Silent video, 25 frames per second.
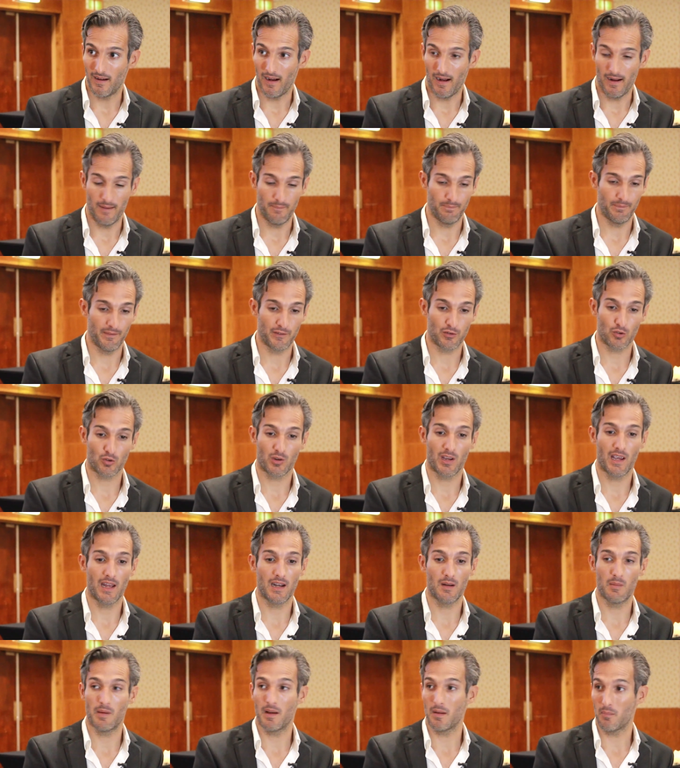It's
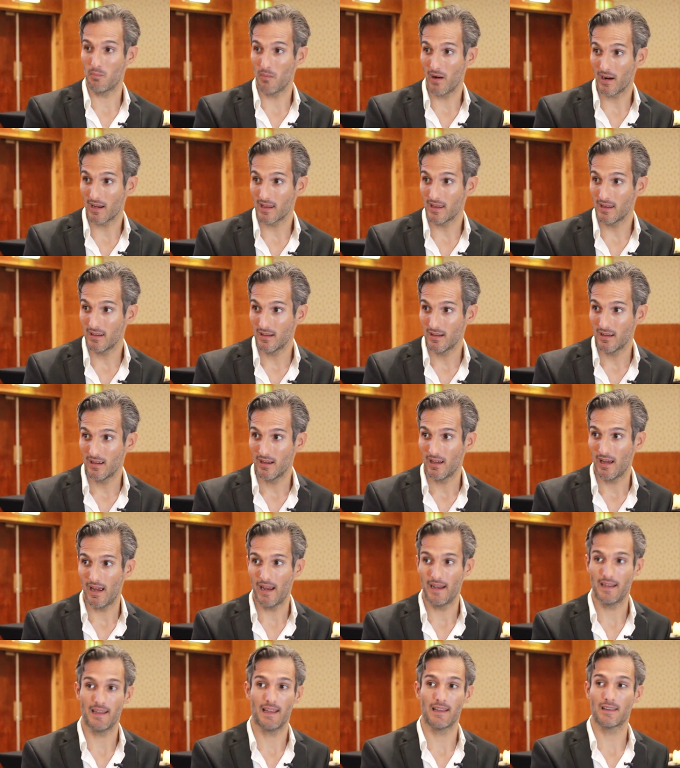okay to make money,
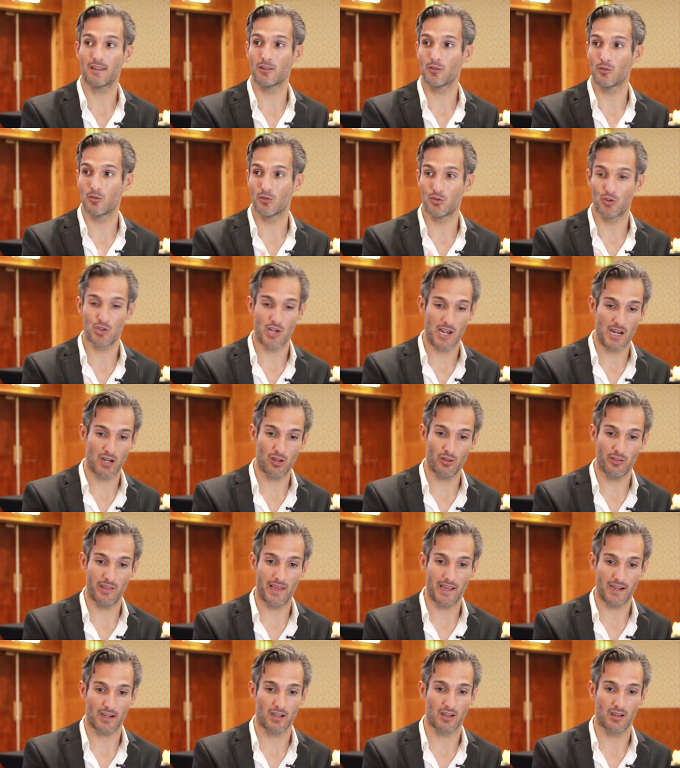and let's channel
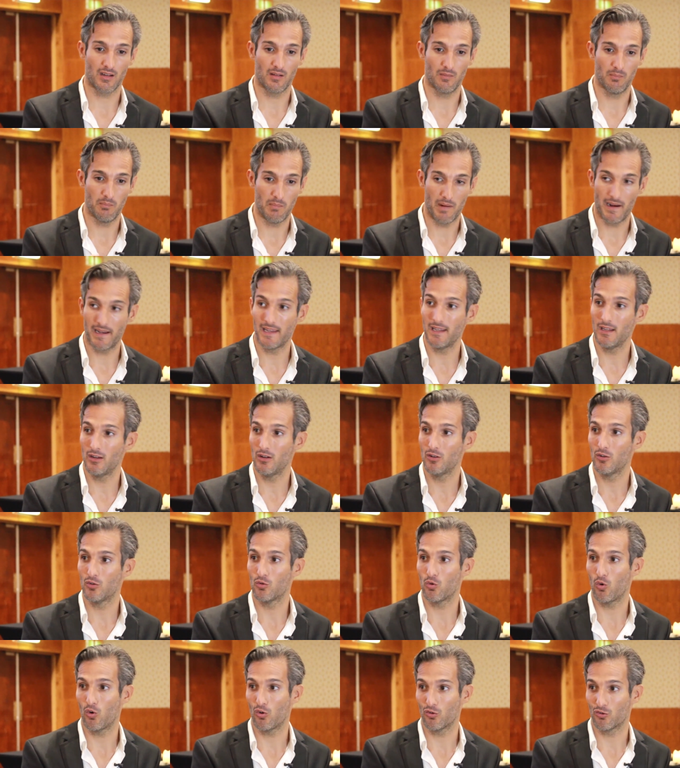that money
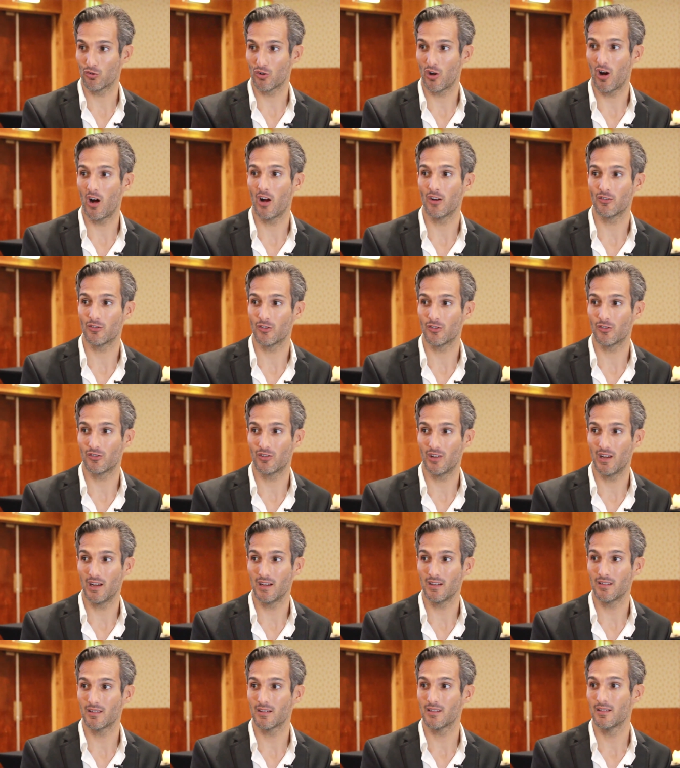towards conscious
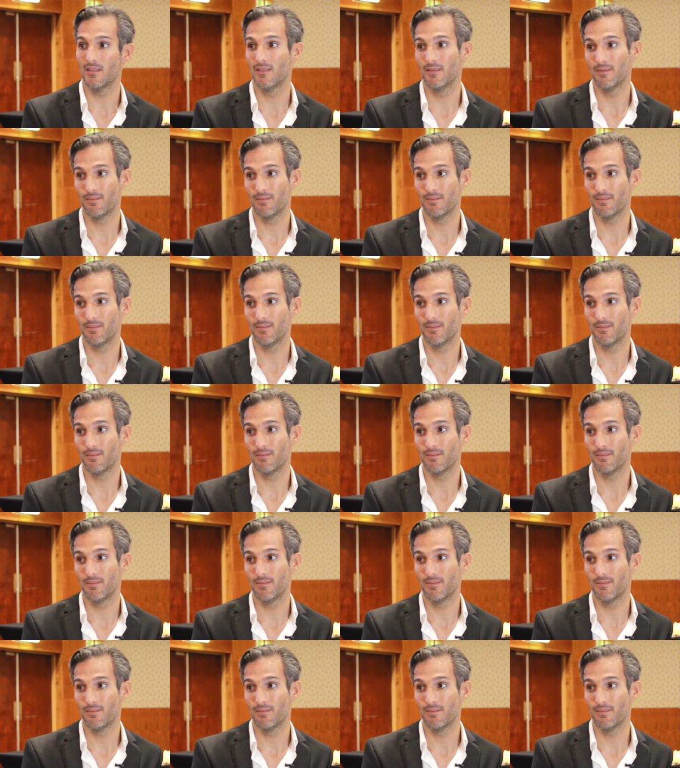things.